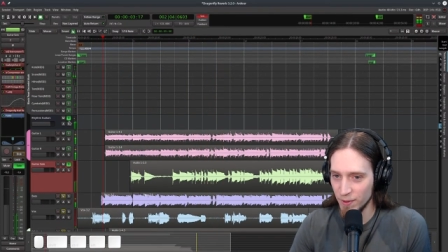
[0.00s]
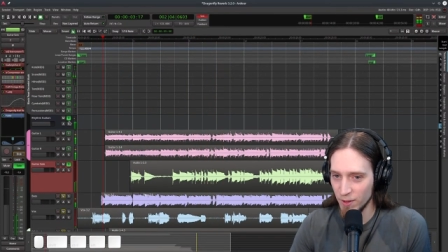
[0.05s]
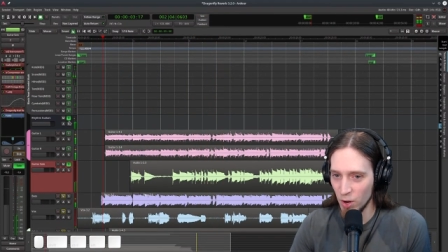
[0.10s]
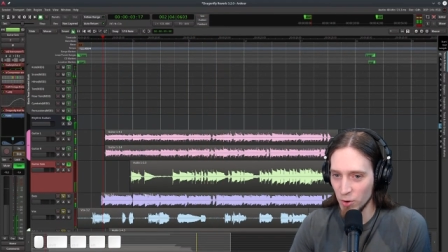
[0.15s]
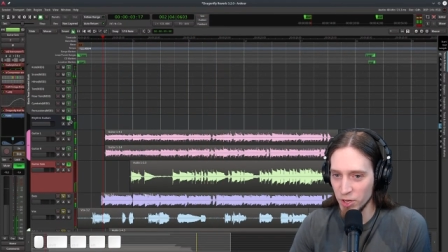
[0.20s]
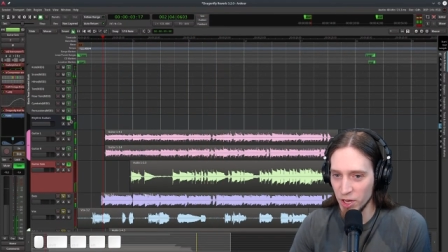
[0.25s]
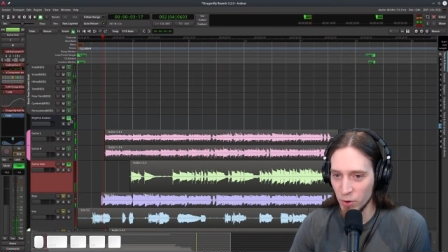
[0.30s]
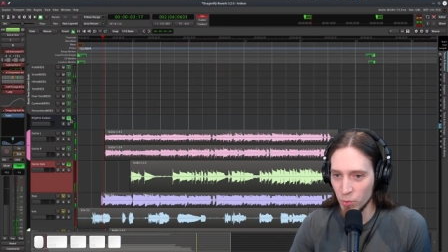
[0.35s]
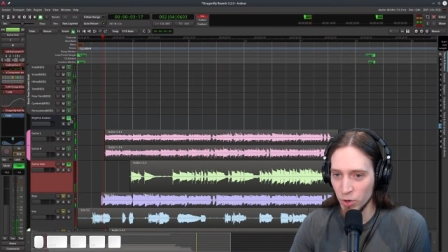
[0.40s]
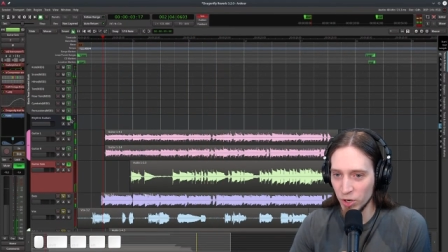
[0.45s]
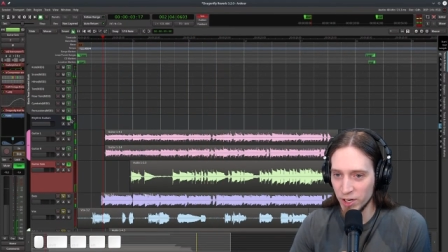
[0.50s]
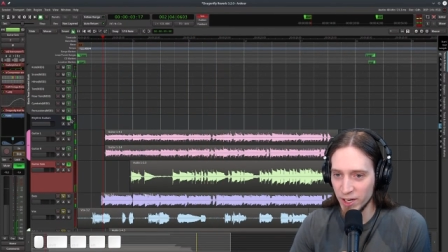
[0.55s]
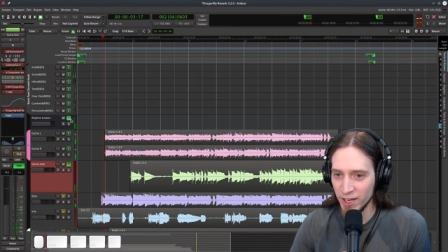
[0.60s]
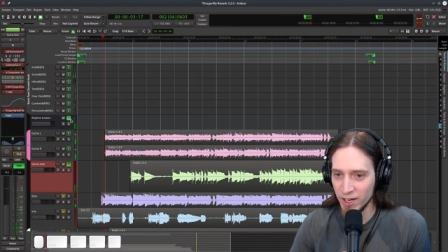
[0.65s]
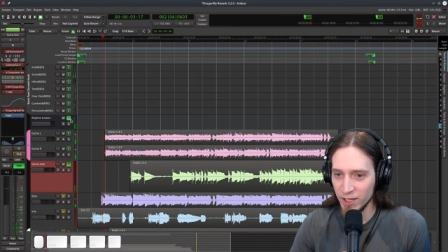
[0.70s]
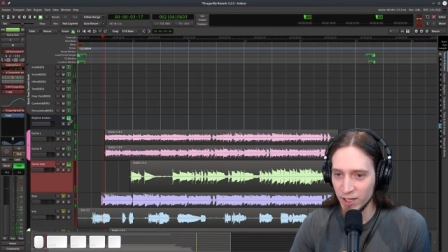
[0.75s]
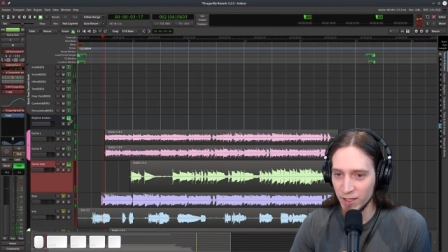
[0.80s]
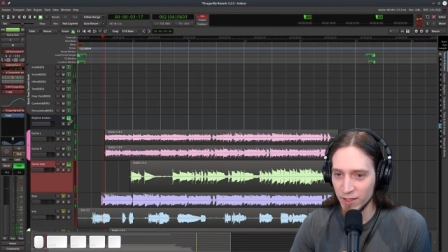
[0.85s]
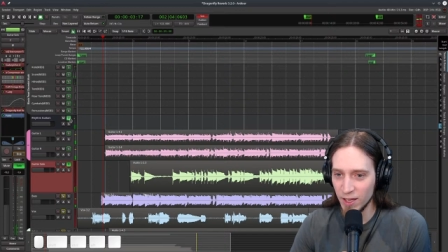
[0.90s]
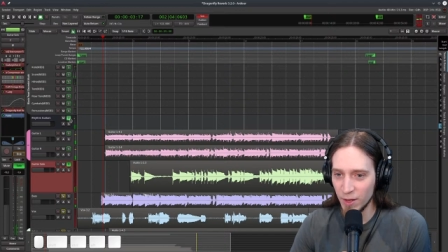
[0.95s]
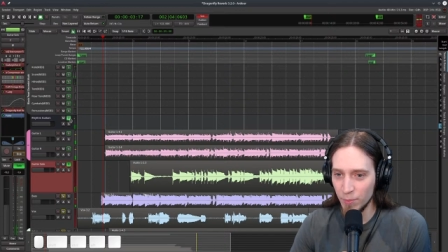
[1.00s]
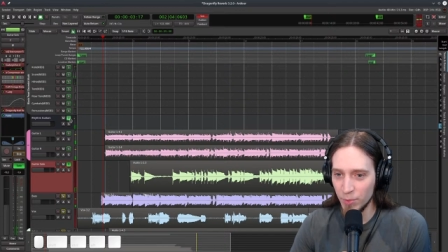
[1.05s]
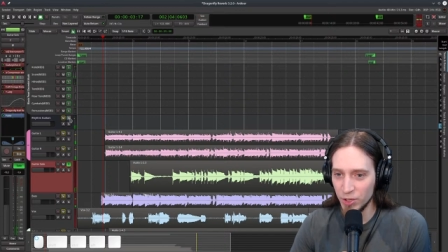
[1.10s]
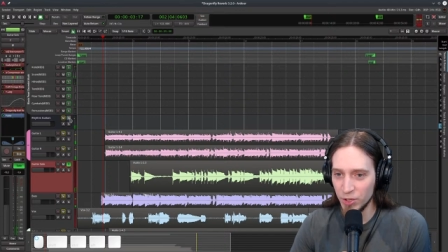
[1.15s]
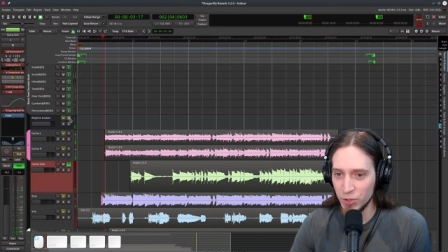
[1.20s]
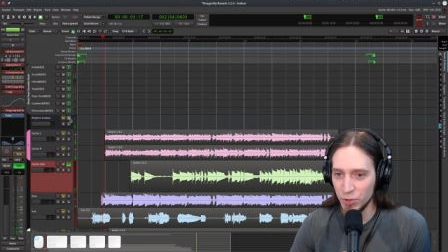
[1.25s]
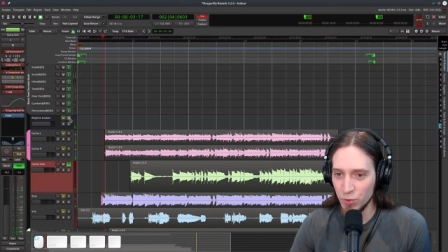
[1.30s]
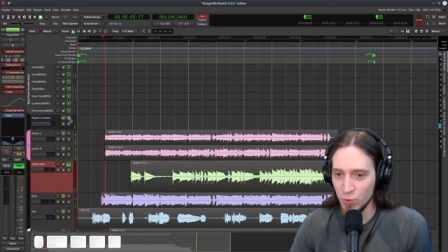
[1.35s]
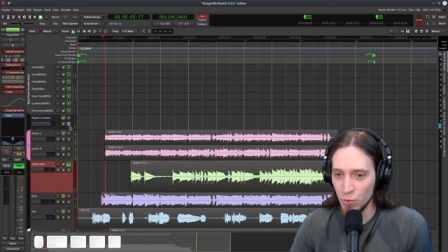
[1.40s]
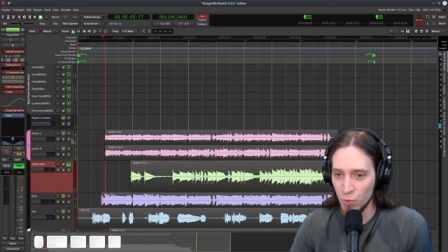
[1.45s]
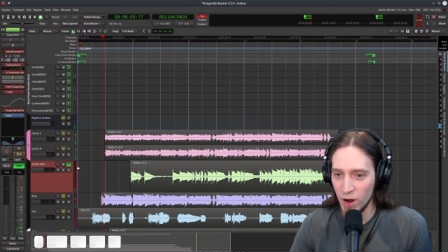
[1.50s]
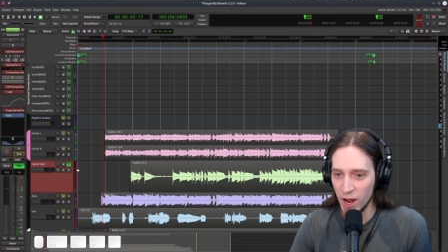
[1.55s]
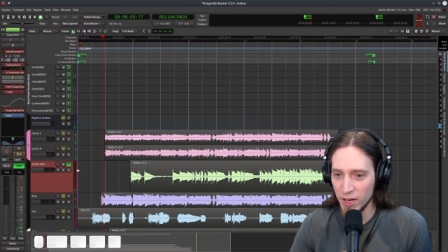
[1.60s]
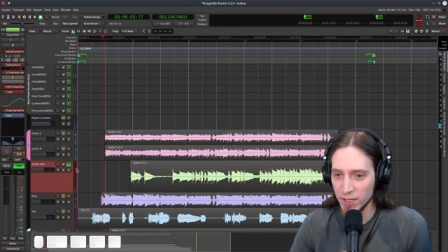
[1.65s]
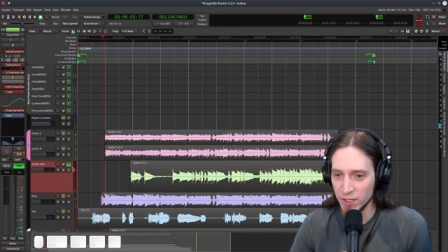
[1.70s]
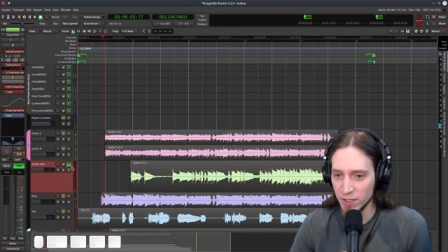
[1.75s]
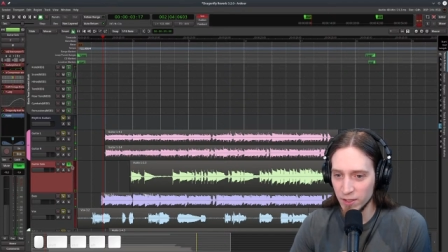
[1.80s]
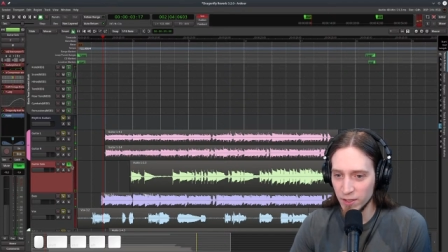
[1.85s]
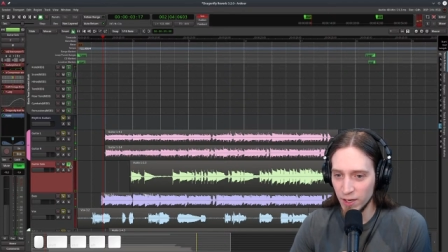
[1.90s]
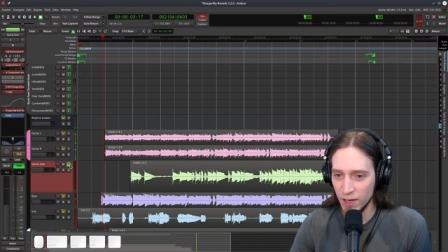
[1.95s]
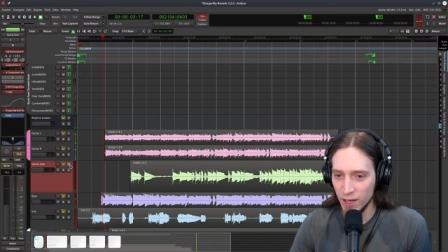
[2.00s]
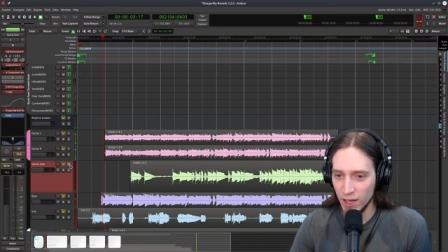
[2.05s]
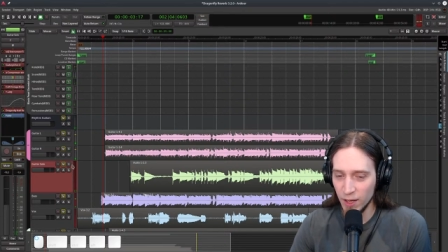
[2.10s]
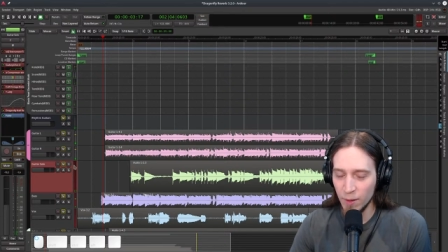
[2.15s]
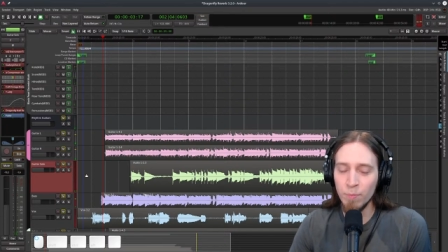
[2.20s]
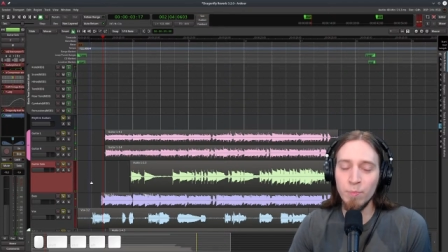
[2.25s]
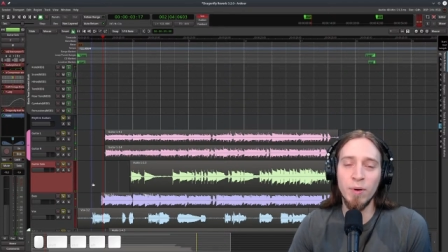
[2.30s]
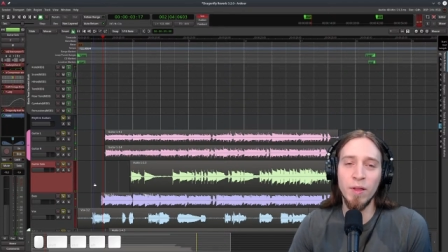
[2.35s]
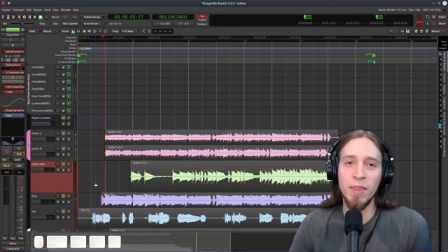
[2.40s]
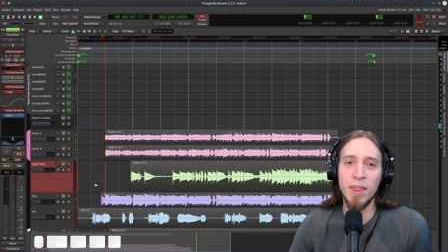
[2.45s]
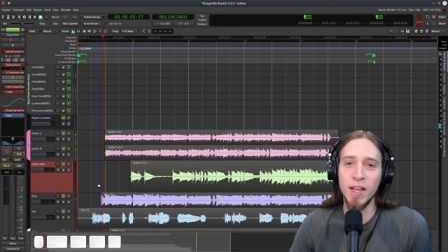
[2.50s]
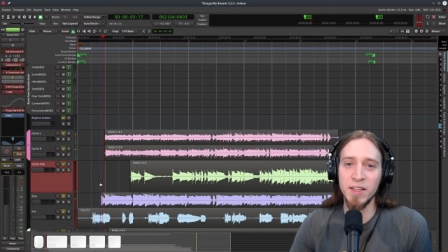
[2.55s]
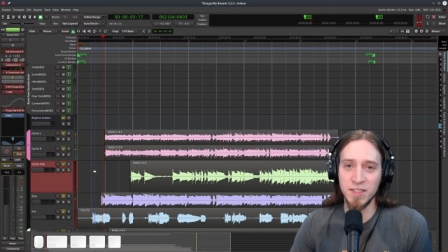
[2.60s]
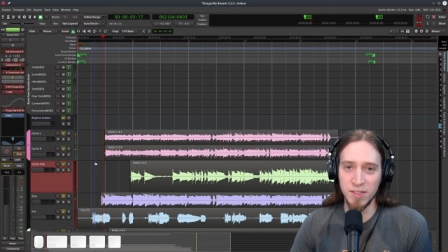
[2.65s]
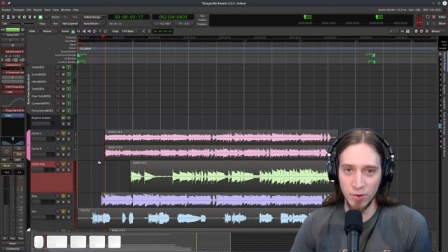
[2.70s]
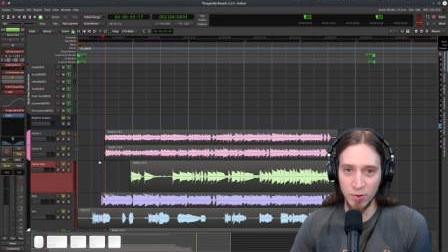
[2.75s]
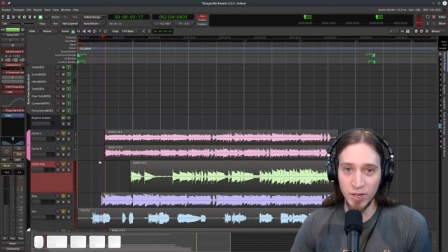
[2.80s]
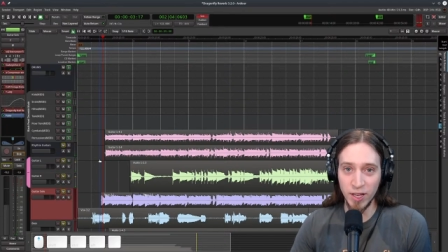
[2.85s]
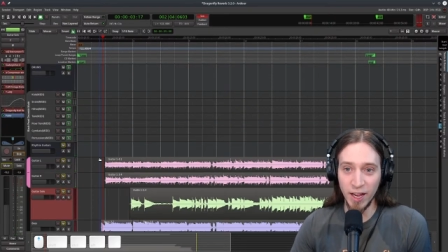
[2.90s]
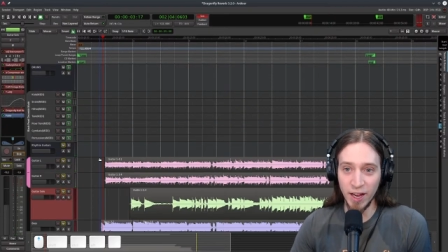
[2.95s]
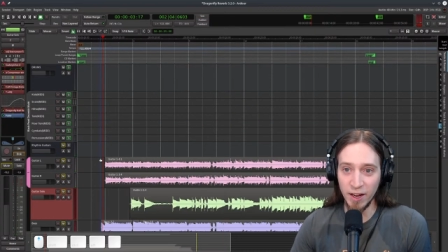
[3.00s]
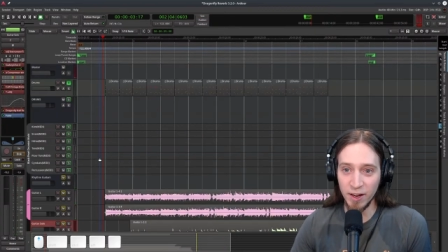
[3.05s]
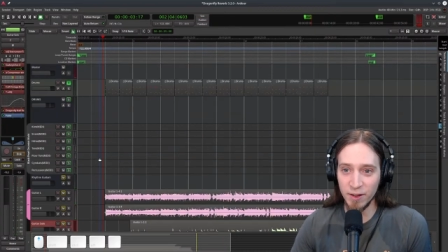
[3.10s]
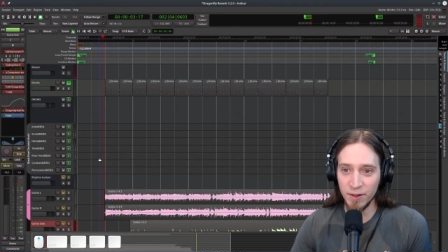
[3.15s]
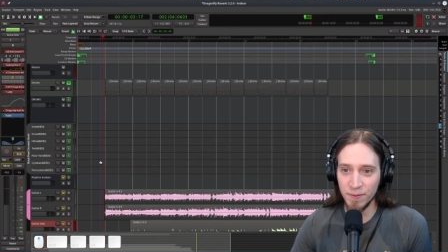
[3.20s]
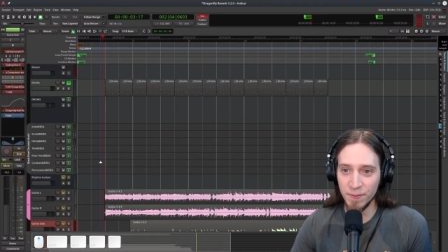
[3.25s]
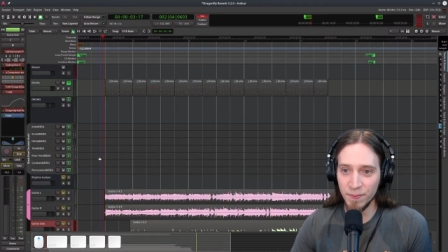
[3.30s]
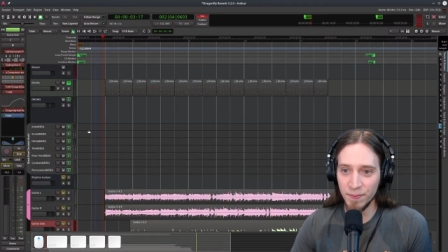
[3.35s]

Okay, we're getting it a bit too wet, but that's okay.